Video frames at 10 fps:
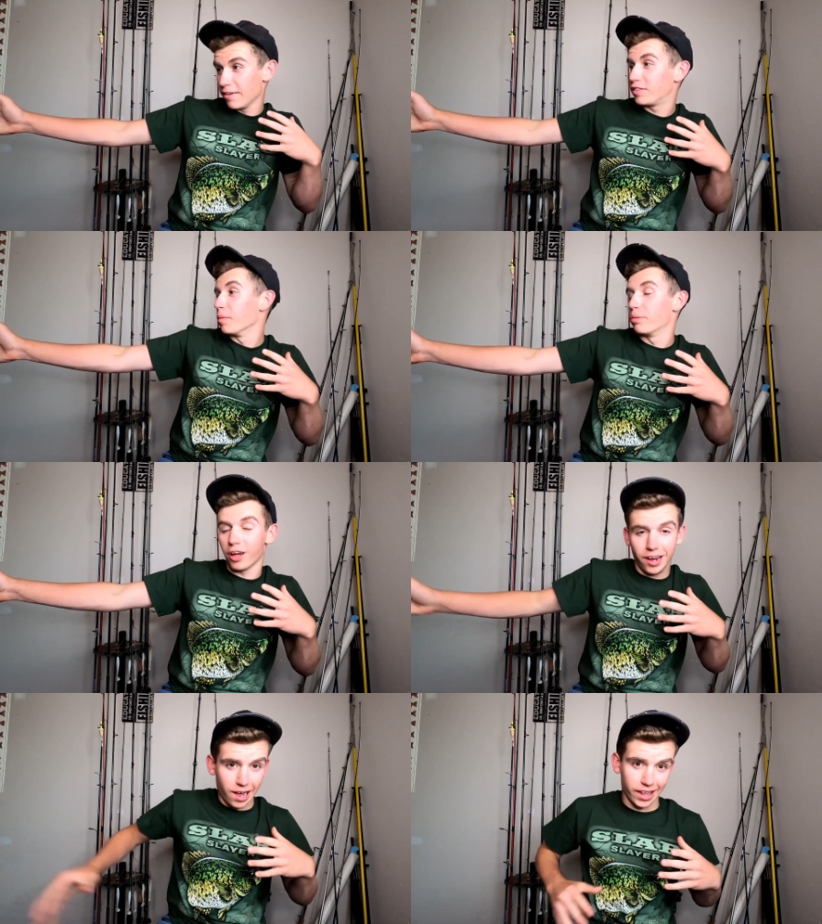give the
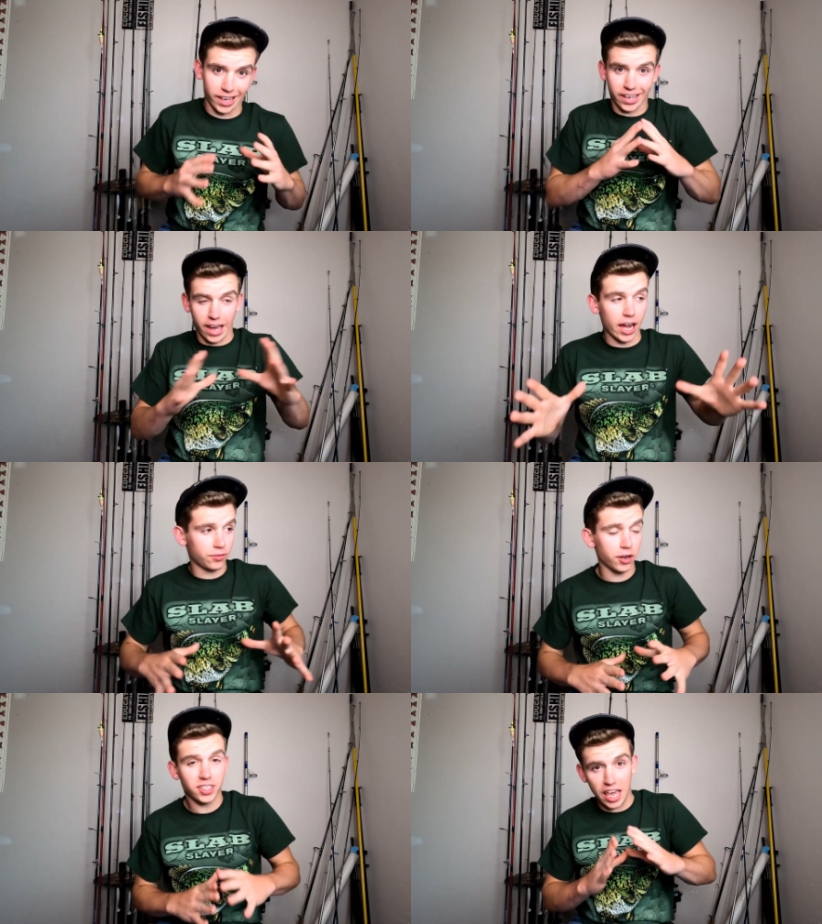blood knot like a
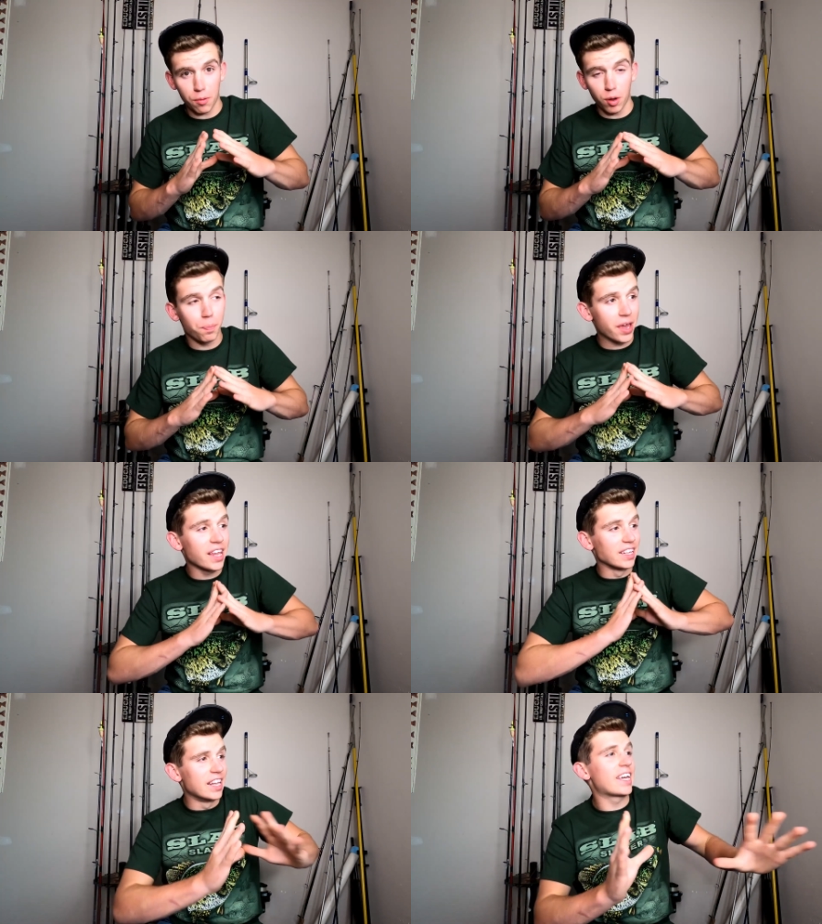catchphrase, it would
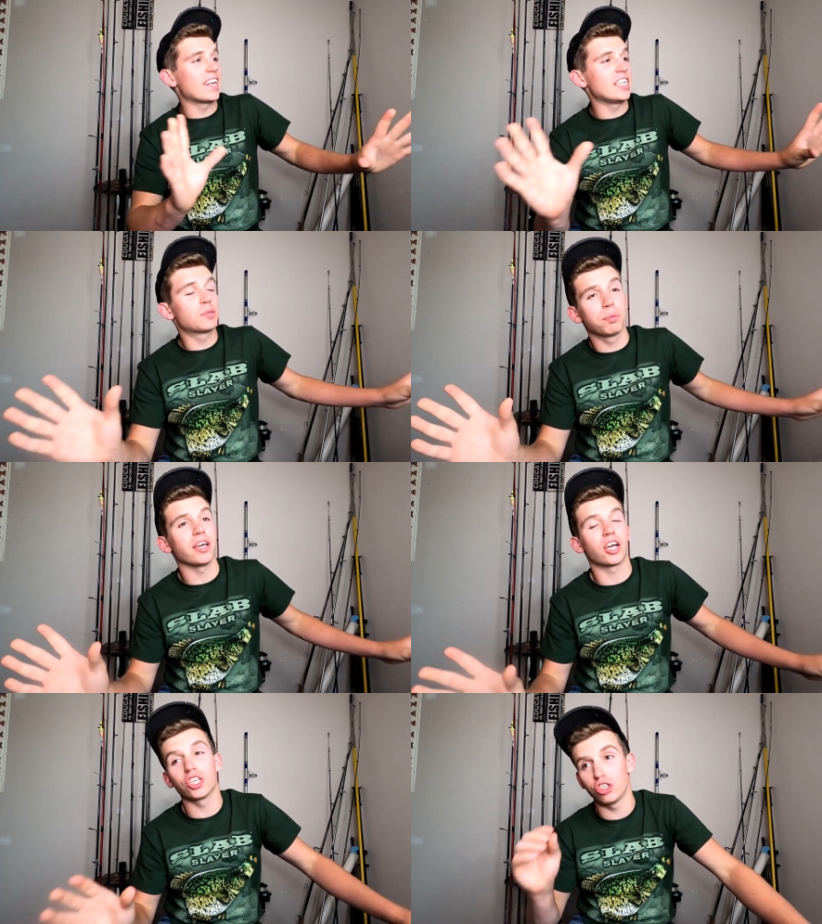be lickety
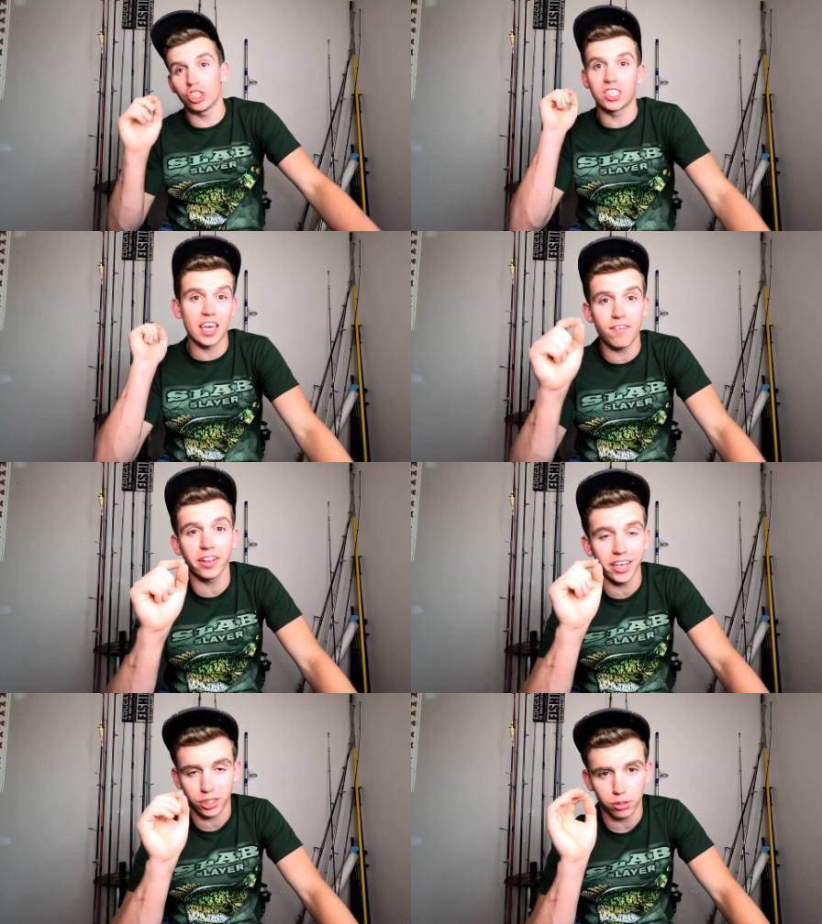split, because you just
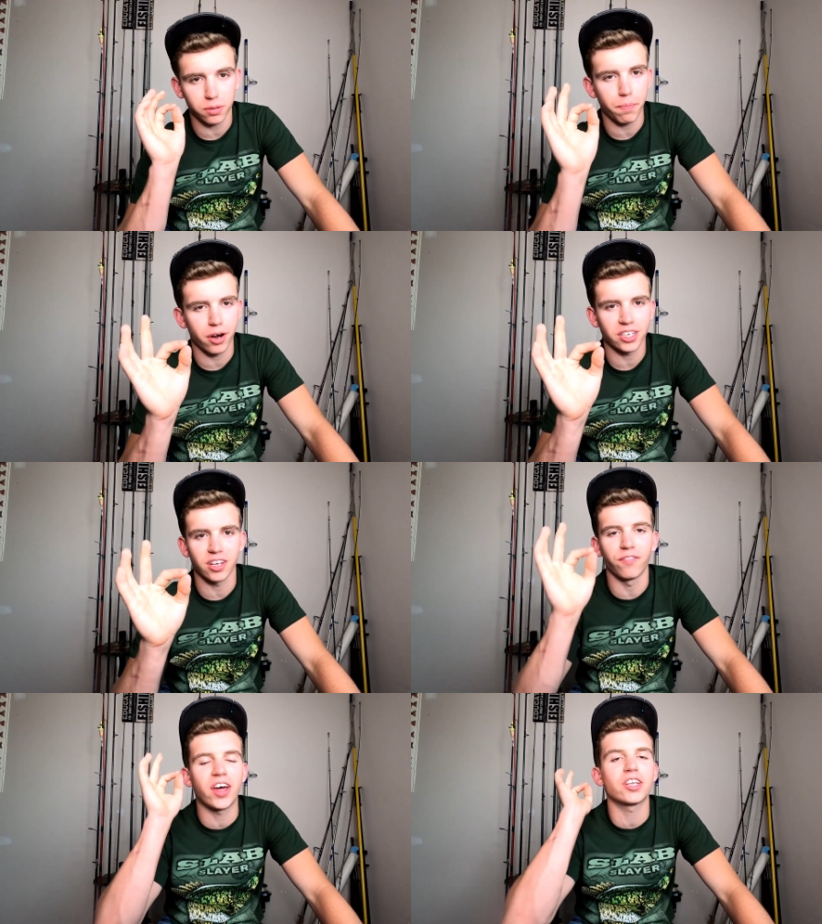give it a lick so it doesn't burn itself.